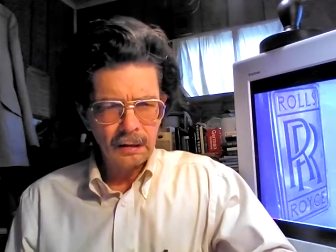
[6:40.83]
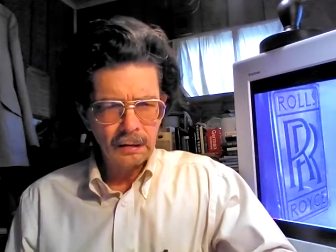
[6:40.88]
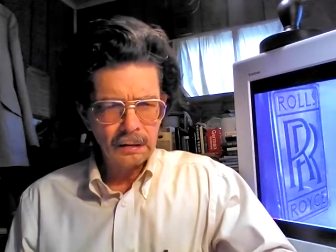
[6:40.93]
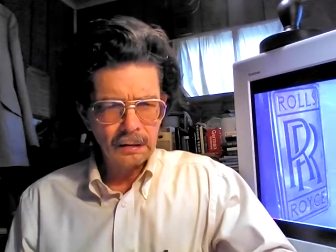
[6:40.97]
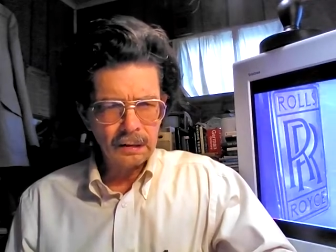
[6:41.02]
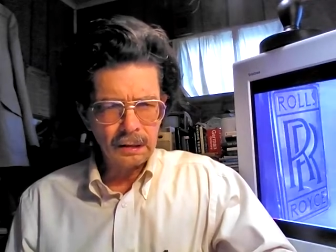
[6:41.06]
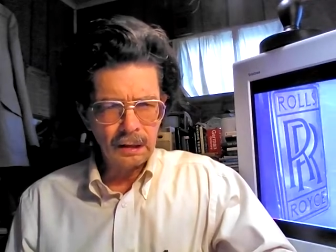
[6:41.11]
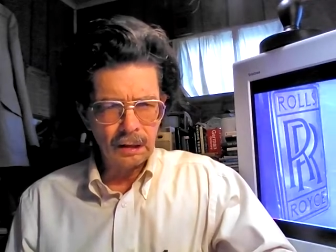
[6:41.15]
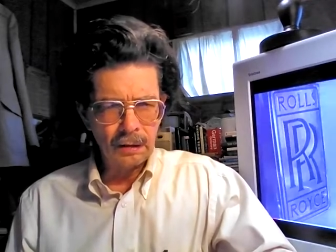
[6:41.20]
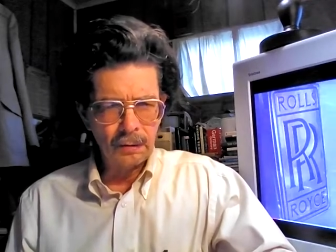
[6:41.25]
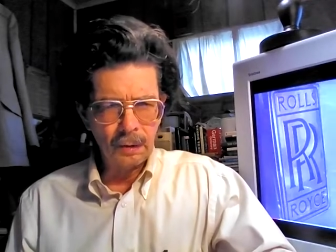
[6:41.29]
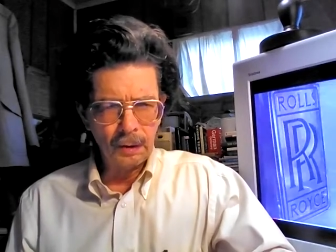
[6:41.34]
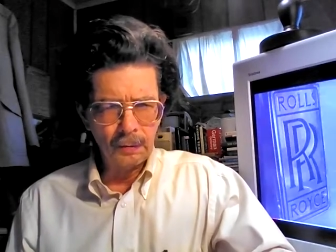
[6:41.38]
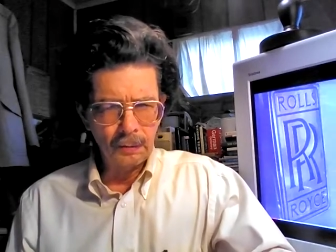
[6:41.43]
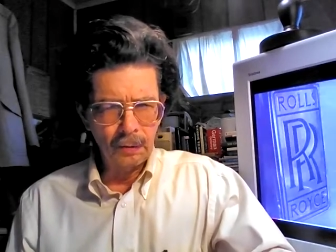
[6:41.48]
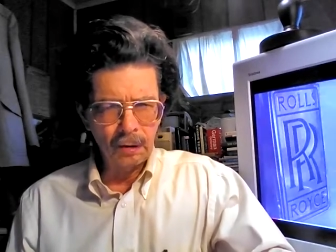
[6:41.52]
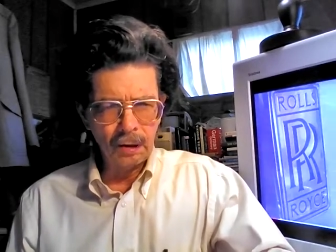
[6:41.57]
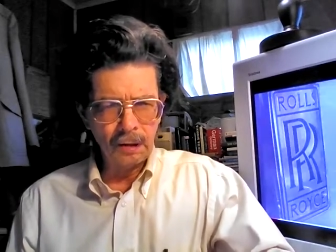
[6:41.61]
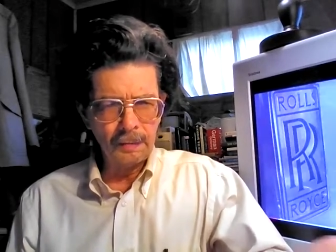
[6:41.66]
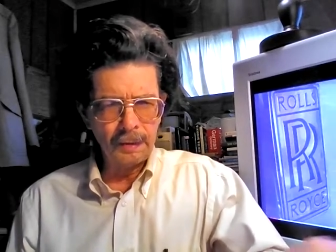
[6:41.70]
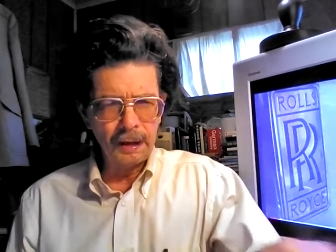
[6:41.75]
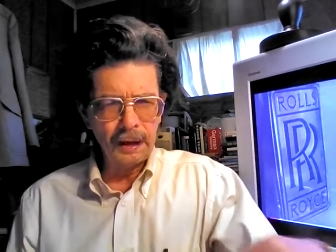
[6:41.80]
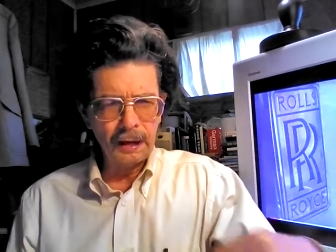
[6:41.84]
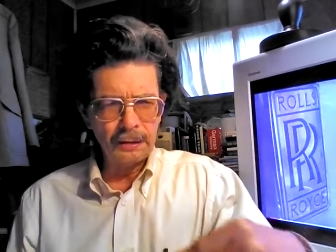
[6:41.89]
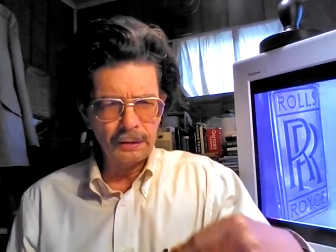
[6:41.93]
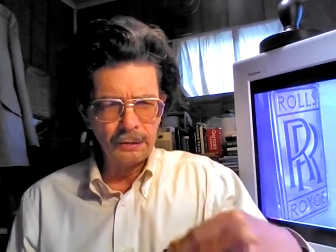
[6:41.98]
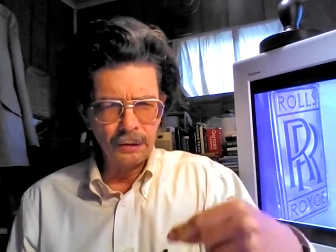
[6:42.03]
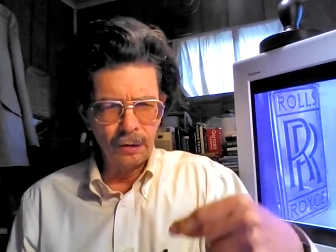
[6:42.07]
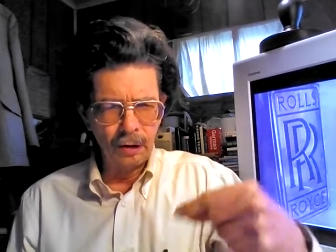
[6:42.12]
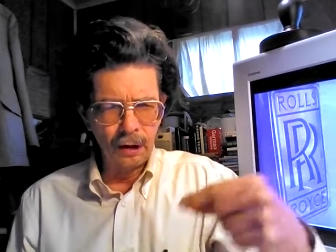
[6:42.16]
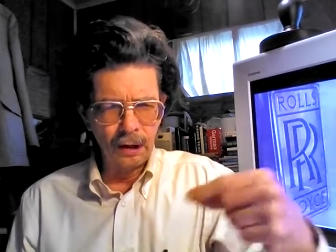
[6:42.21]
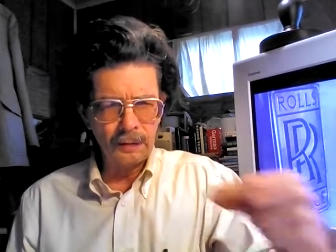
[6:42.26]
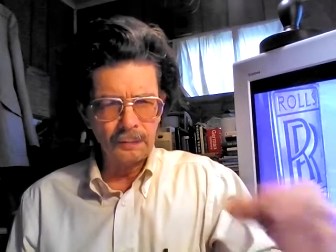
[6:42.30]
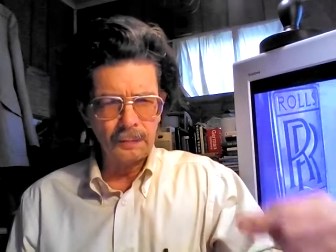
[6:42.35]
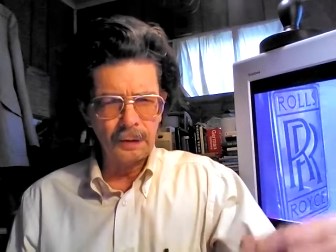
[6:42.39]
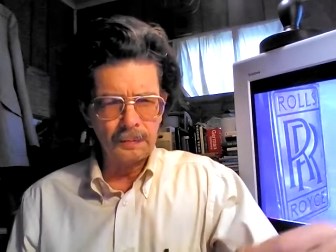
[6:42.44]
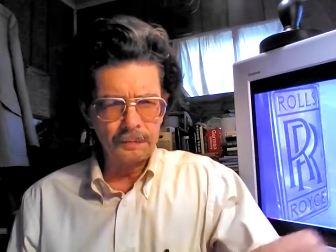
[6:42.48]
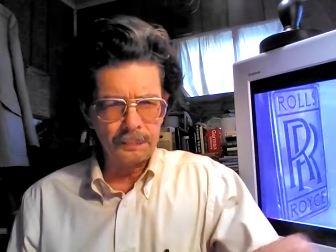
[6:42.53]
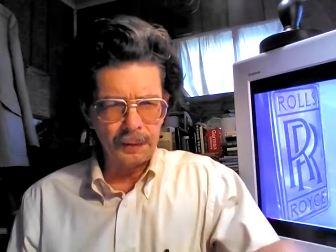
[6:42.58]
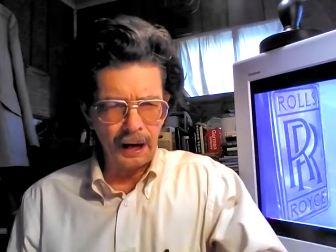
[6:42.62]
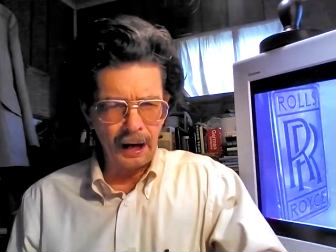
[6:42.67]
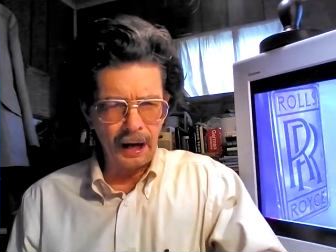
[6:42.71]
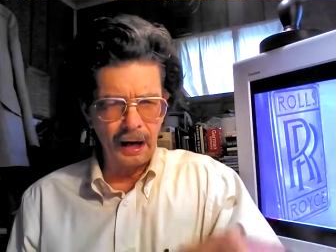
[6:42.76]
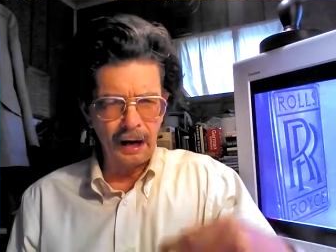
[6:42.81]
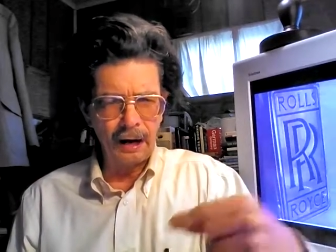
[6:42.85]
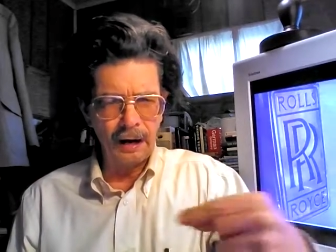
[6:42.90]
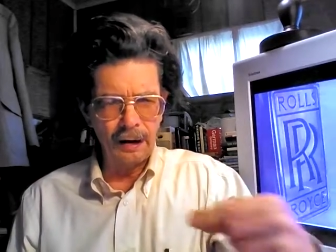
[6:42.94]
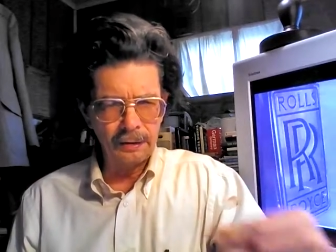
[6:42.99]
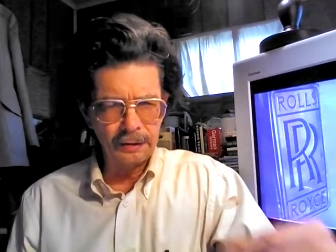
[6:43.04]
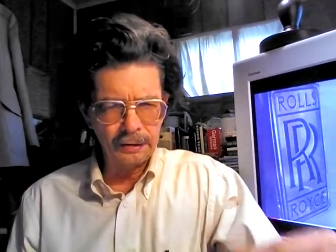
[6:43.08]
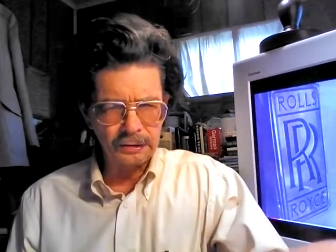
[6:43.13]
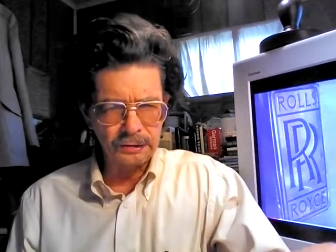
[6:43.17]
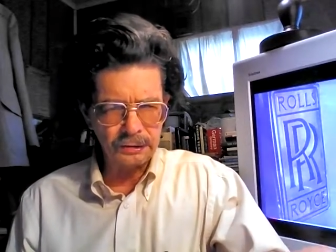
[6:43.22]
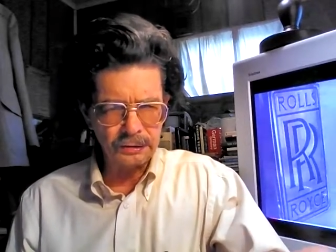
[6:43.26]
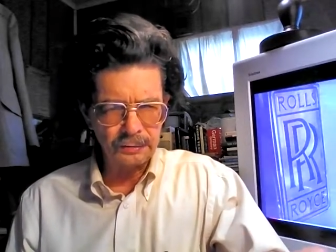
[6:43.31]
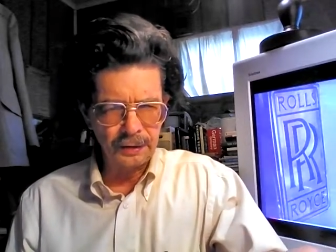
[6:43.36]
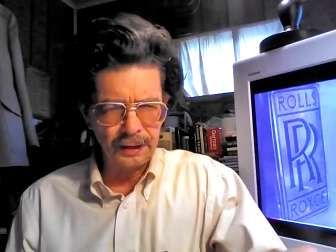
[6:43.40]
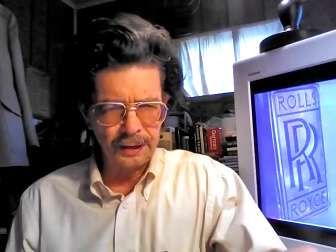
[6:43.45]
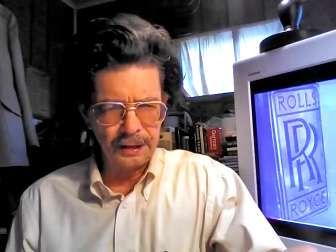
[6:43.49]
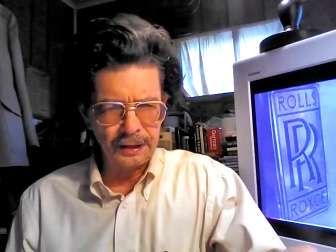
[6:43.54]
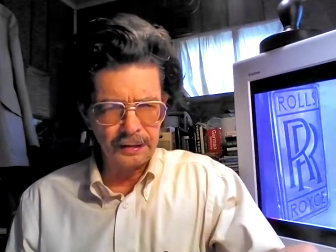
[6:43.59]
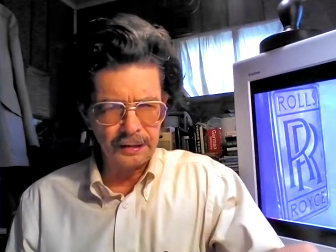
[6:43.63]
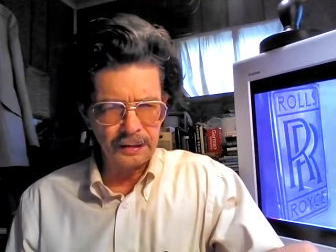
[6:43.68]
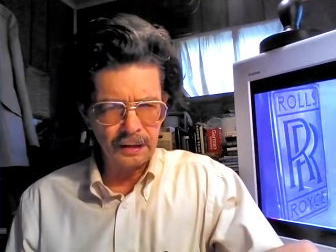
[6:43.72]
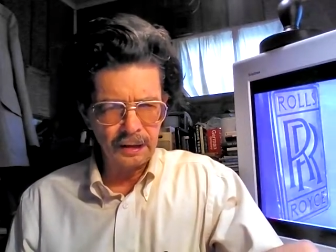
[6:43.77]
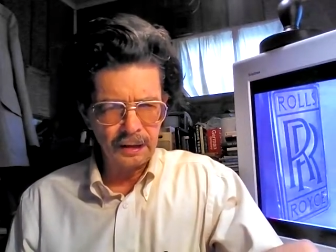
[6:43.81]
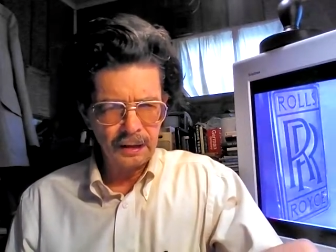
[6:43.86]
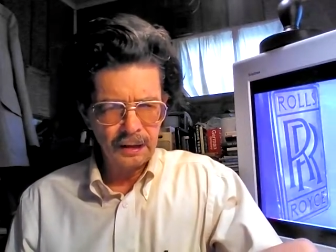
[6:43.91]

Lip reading: You know, we want to be anointed with power and strength.